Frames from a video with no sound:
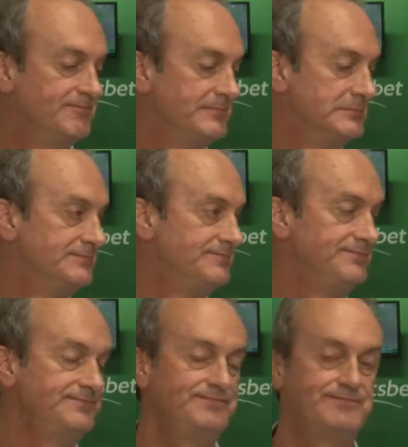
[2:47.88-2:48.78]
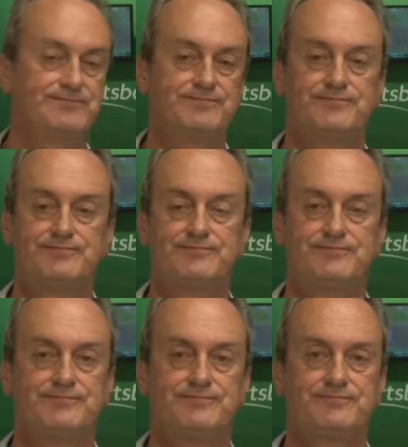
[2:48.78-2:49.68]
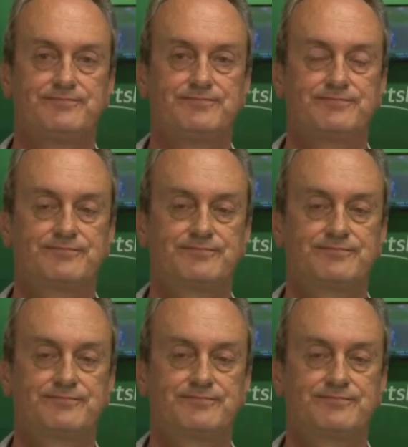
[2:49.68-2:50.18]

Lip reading: No words are spoken by the person on screen.